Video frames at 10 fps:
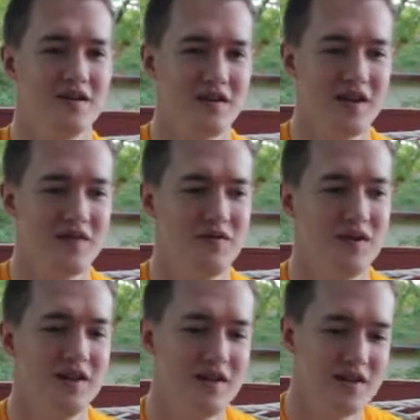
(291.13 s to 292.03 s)
slave
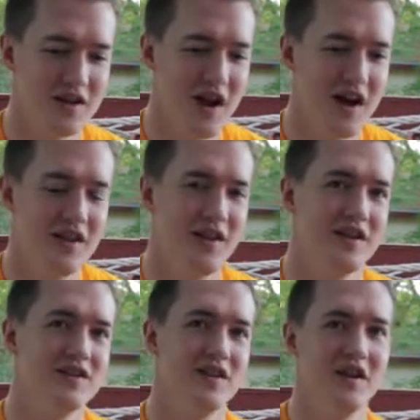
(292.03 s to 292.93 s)
to God than
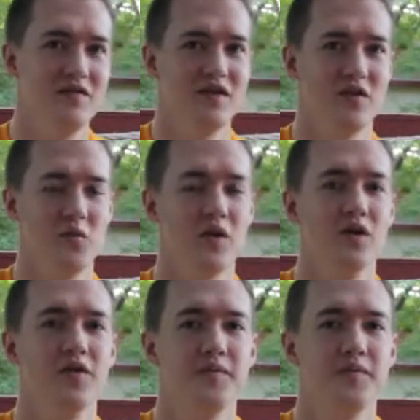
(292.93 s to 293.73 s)
a slave to the world.